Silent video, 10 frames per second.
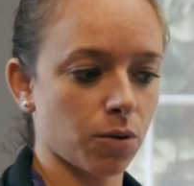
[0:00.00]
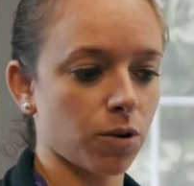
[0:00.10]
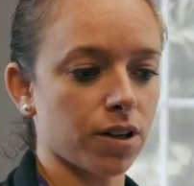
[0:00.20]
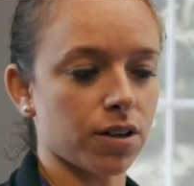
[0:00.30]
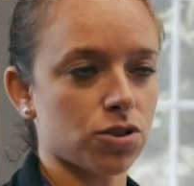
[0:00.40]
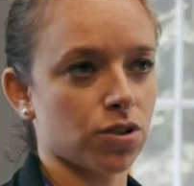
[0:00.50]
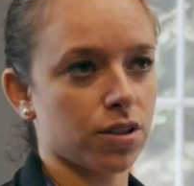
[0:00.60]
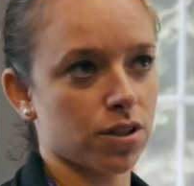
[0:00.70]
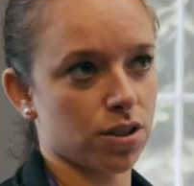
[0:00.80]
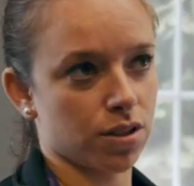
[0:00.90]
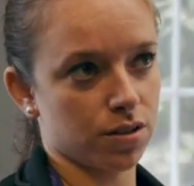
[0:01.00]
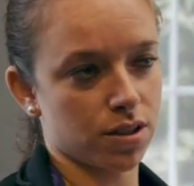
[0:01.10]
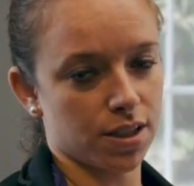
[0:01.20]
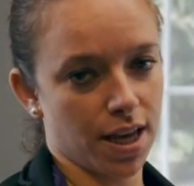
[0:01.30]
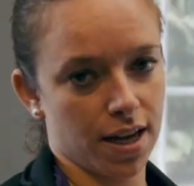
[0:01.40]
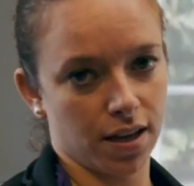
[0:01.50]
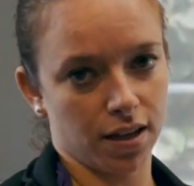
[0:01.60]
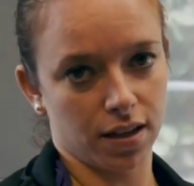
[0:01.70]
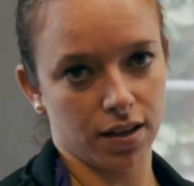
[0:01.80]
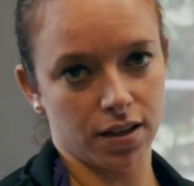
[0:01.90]
Well, in a traditional
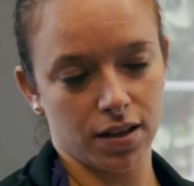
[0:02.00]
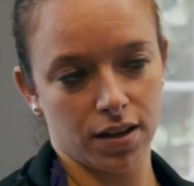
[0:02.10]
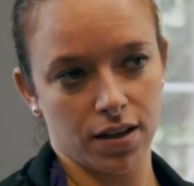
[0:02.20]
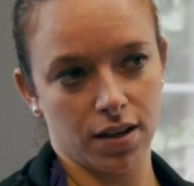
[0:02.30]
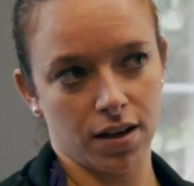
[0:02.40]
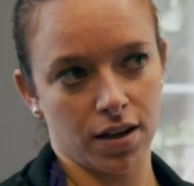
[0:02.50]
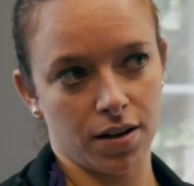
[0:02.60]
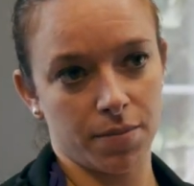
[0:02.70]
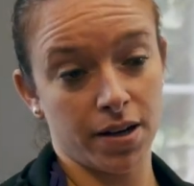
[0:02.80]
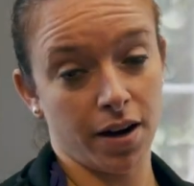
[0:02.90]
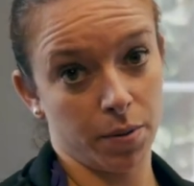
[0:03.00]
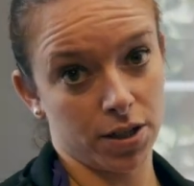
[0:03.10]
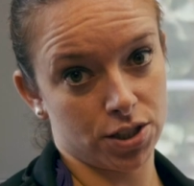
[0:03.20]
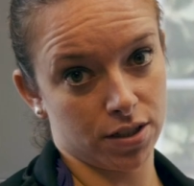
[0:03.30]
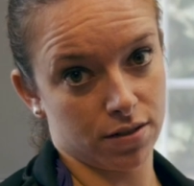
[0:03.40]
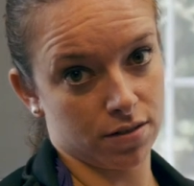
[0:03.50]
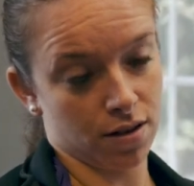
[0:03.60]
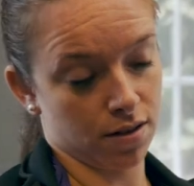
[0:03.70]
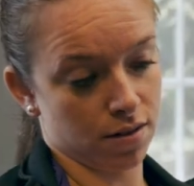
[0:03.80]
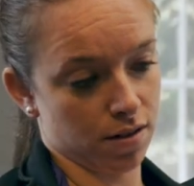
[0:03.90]
setting, an outpatient,
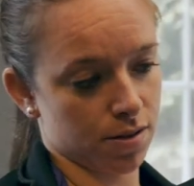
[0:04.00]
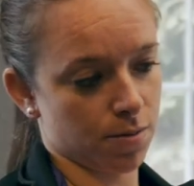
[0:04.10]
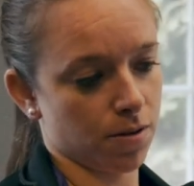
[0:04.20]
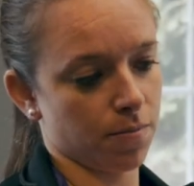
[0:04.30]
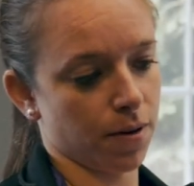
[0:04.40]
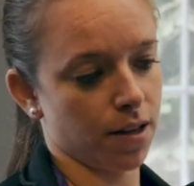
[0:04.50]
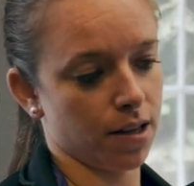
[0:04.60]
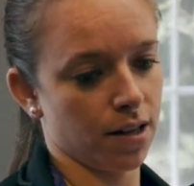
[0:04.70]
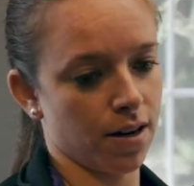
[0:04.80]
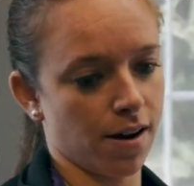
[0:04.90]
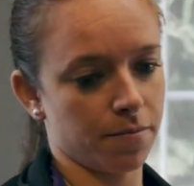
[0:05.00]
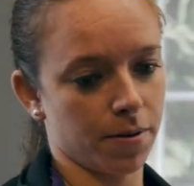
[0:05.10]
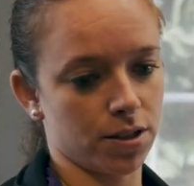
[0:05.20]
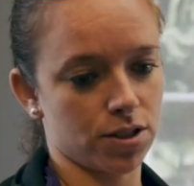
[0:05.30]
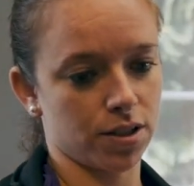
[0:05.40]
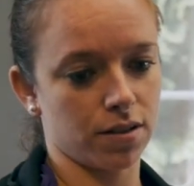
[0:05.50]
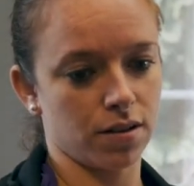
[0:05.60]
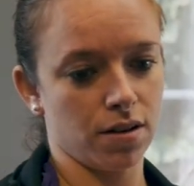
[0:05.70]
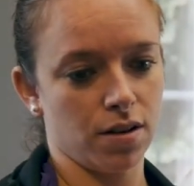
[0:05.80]
not in the hospital, but an outpatient,